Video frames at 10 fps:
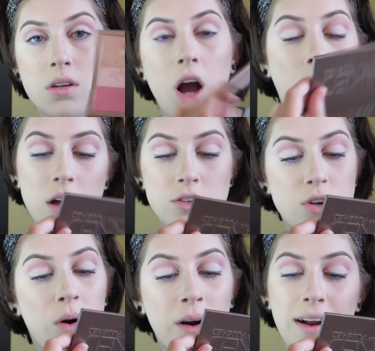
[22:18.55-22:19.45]

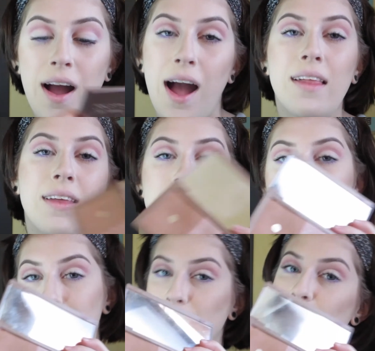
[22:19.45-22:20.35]
Contour
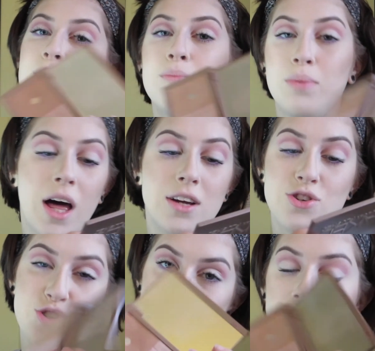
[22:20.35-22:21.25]
Highlight
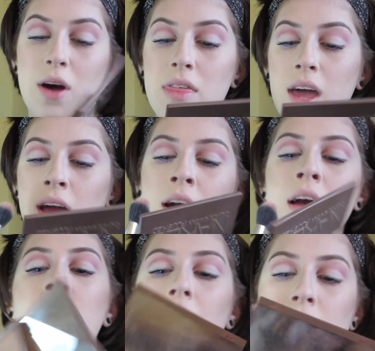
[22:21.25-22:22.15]
Blush Trio thing.
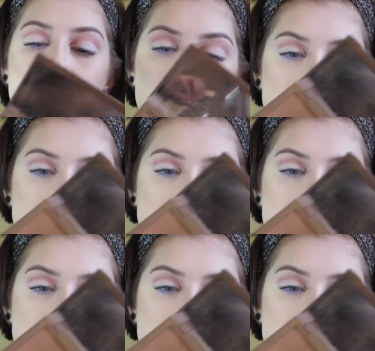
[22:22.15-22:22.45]
And this